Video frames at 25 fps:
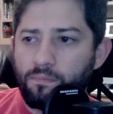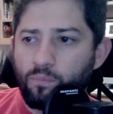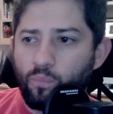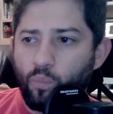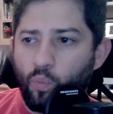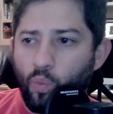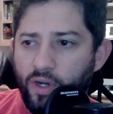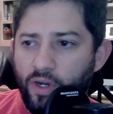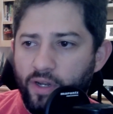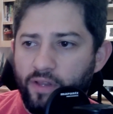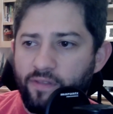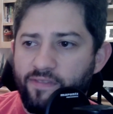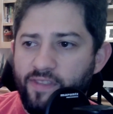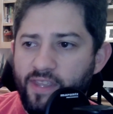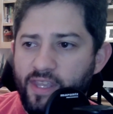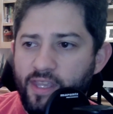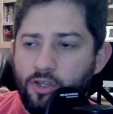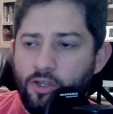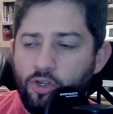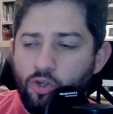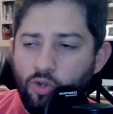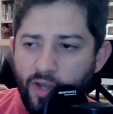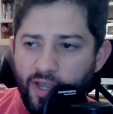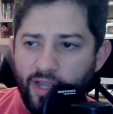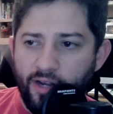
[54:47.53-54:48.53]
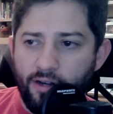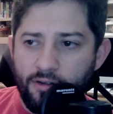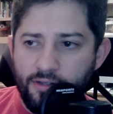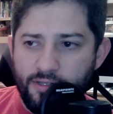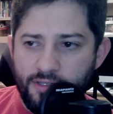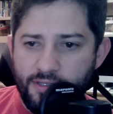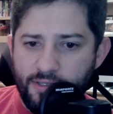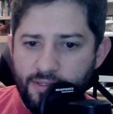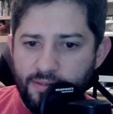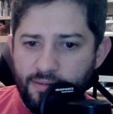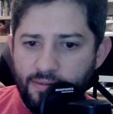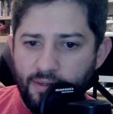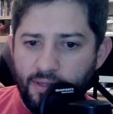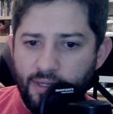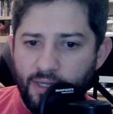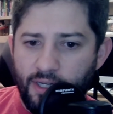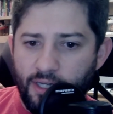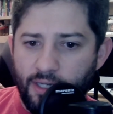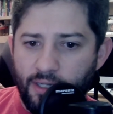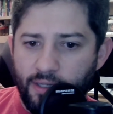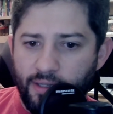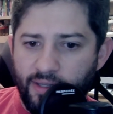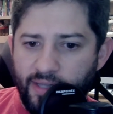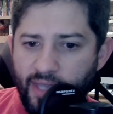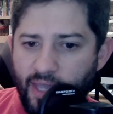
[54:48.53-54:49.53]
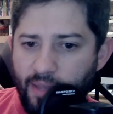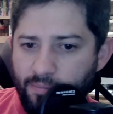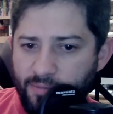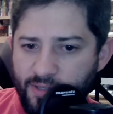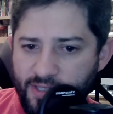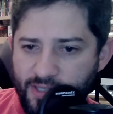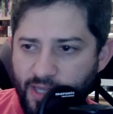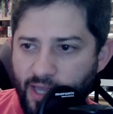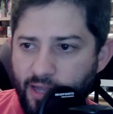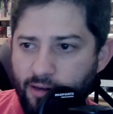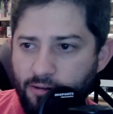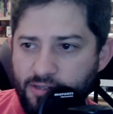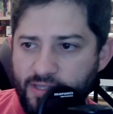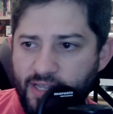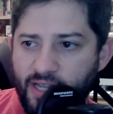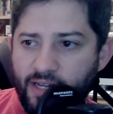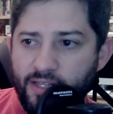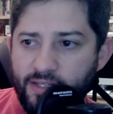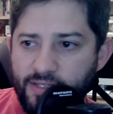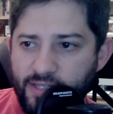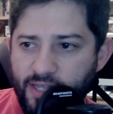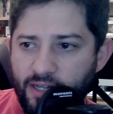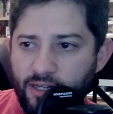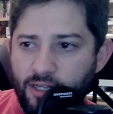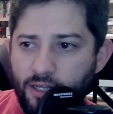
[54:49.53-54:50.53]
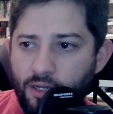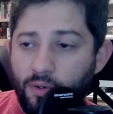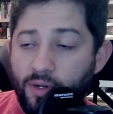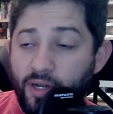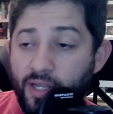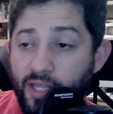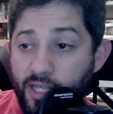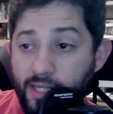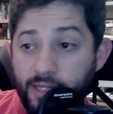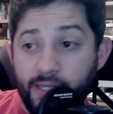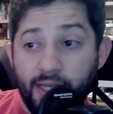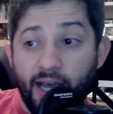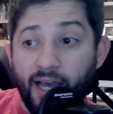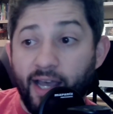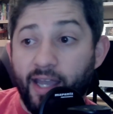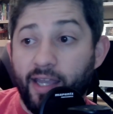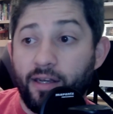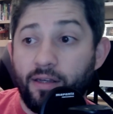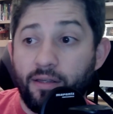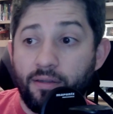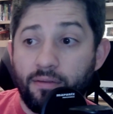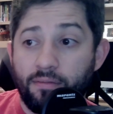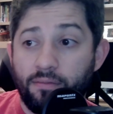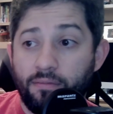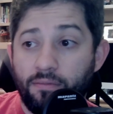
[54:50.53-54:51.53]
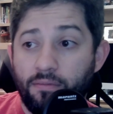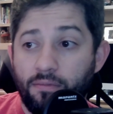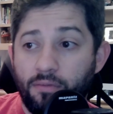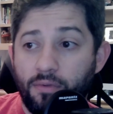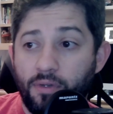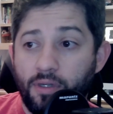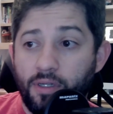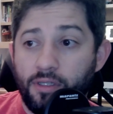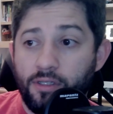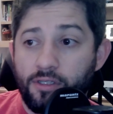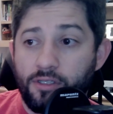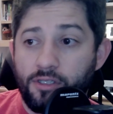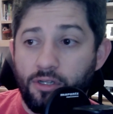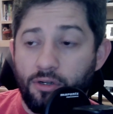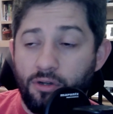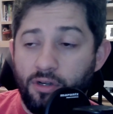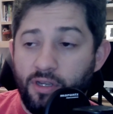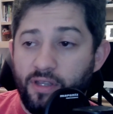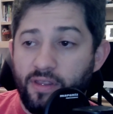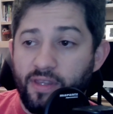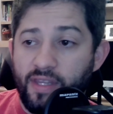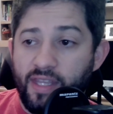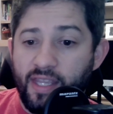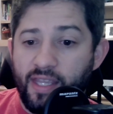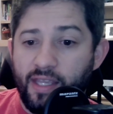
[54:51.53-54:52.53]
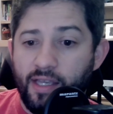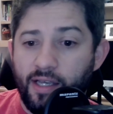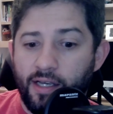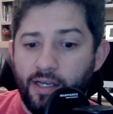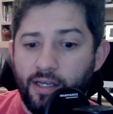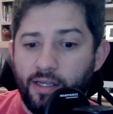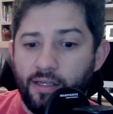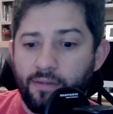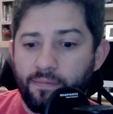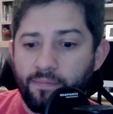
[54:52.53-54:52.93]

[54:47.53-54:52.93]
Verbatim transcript: one of the creators, uh, game designers at Nintendo, and he died during the uh,